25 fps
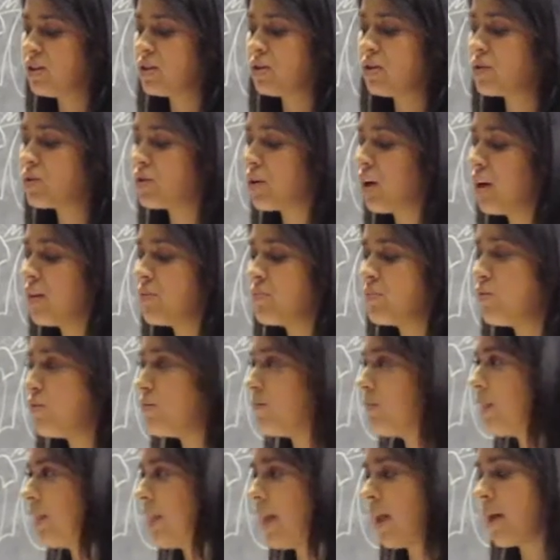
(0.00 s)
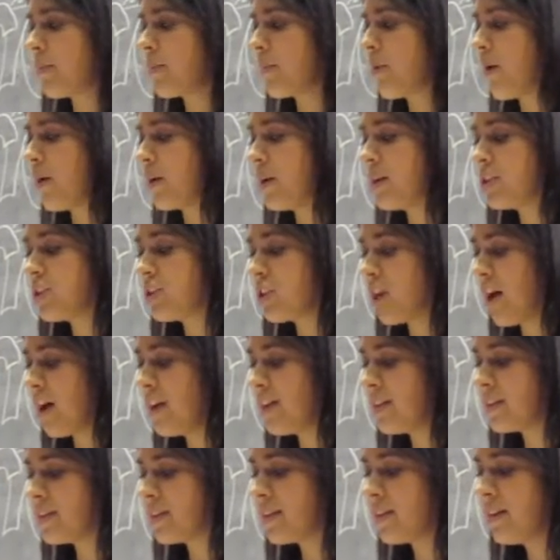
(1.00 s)
Don't try to move me like a pawn in
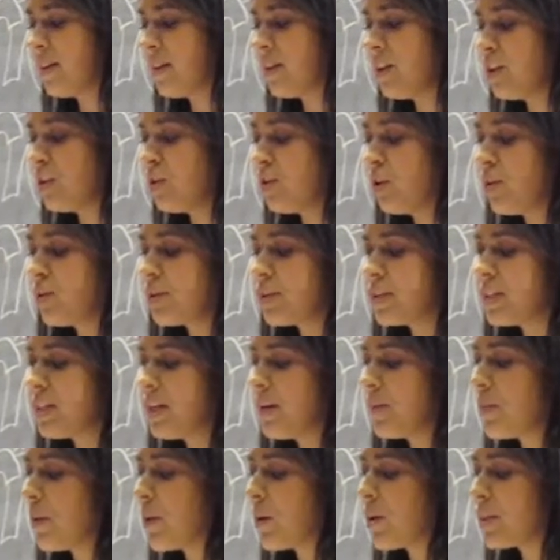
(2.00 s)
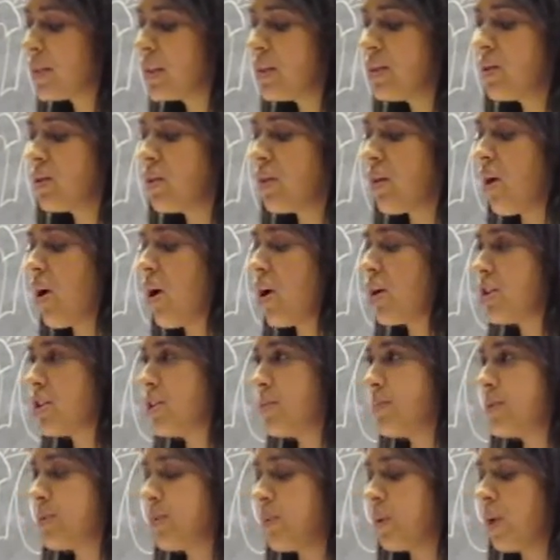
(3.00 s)
chess. You don't see a person or the
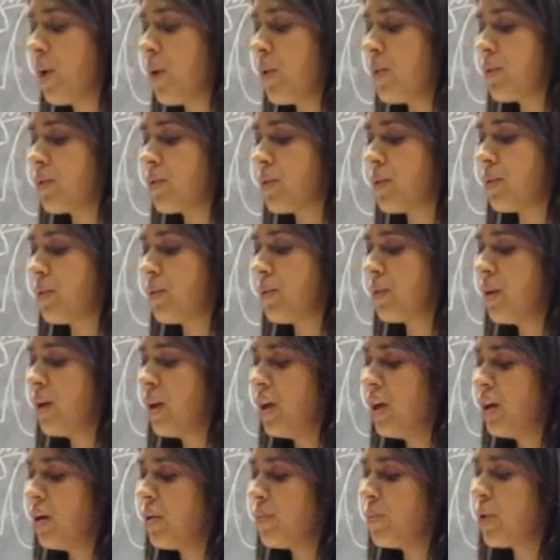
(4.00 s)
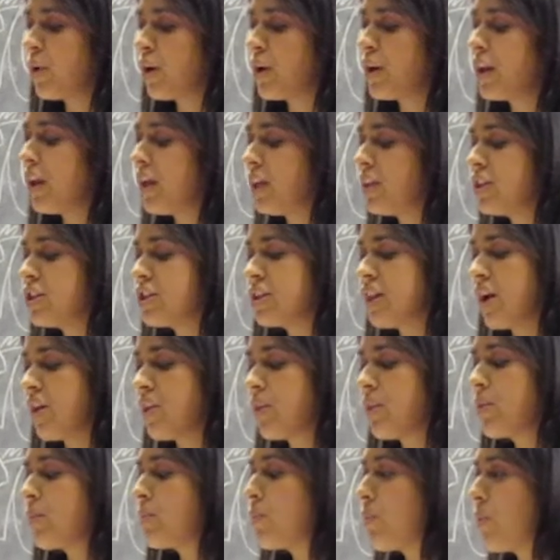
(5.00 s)
hardships we go through. Born an inch
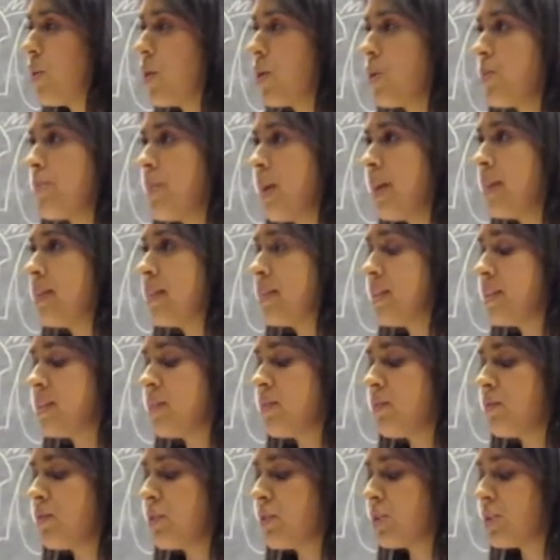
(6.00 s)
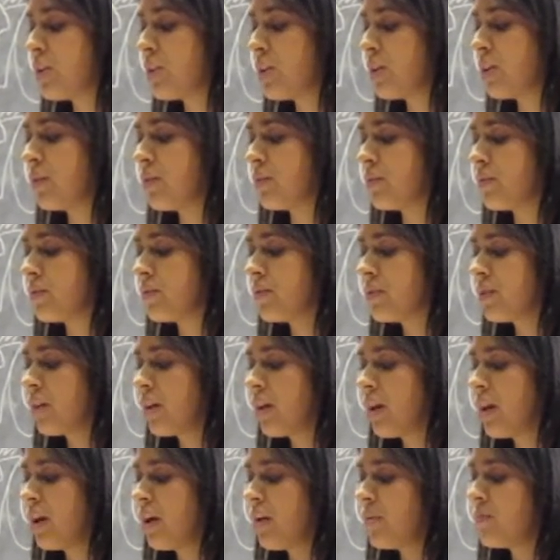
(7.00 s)
south of the border made this difference to you.
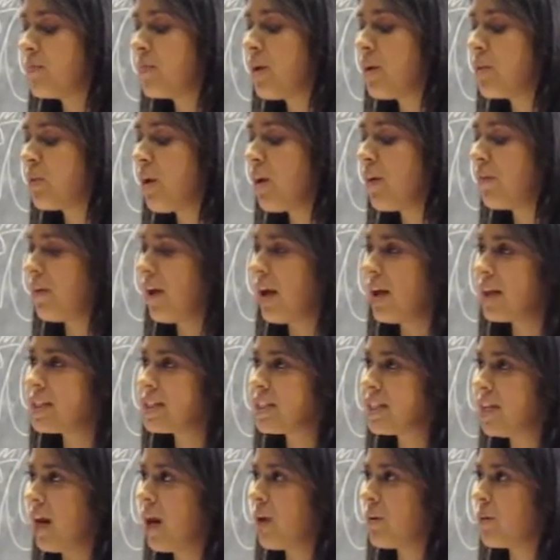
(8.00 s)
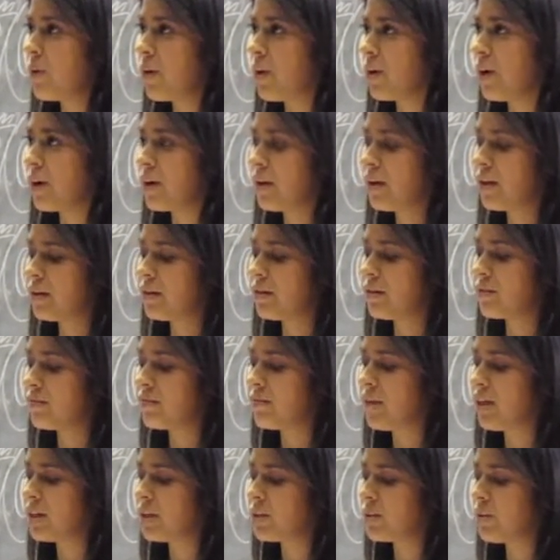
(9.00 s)
My rough hands say I work.
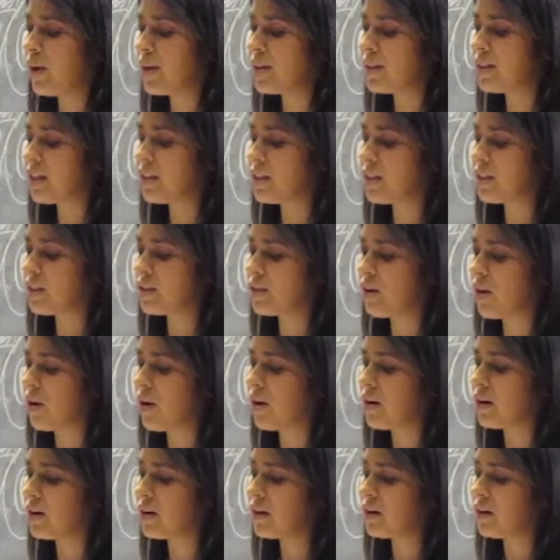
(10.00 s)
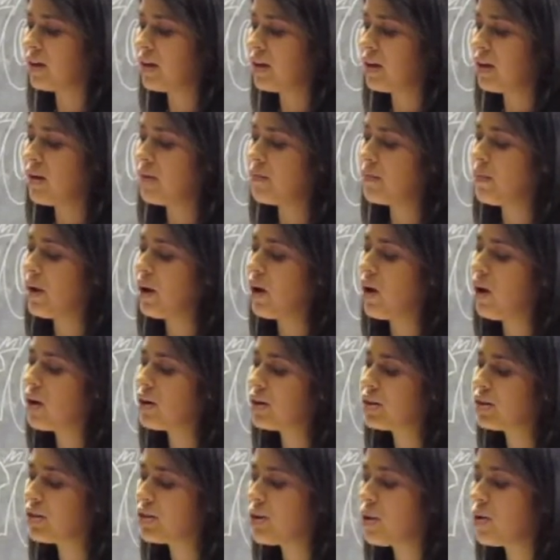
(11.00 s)
My sweat says it's hard. My
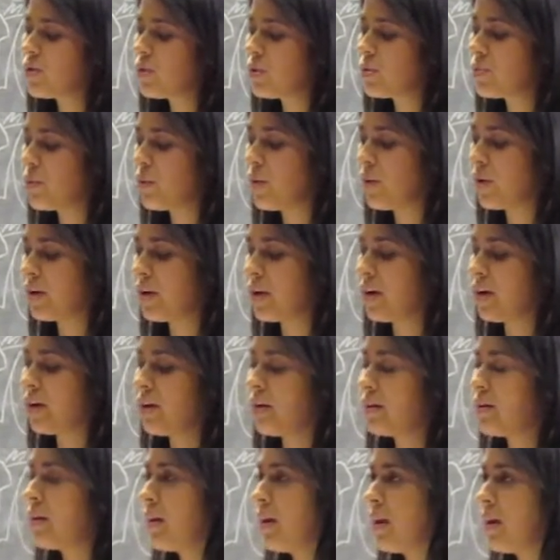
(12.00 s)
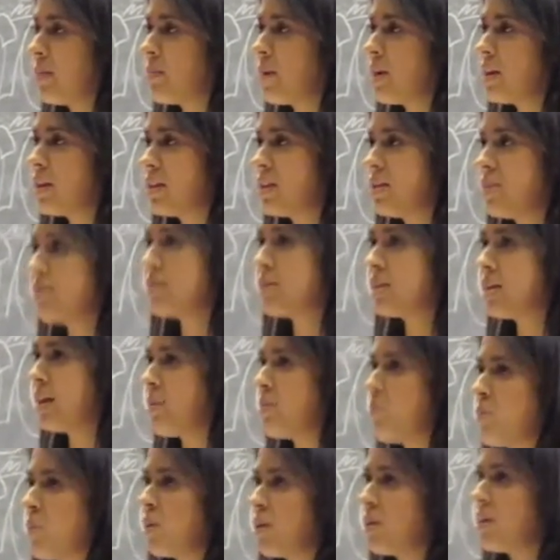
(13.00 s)
heart and soul were born here, and my tears
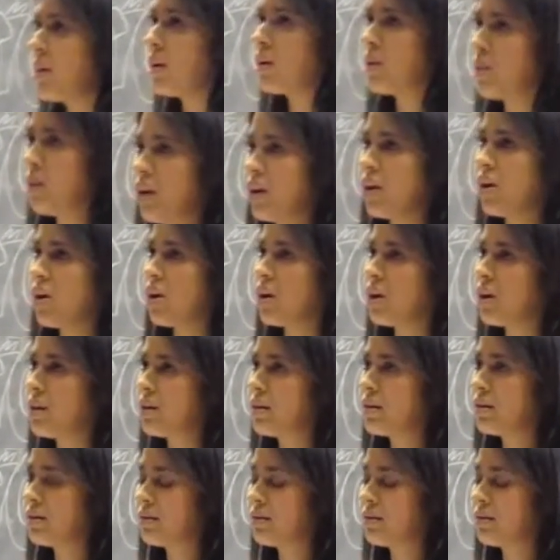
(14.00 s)
say more than a green card.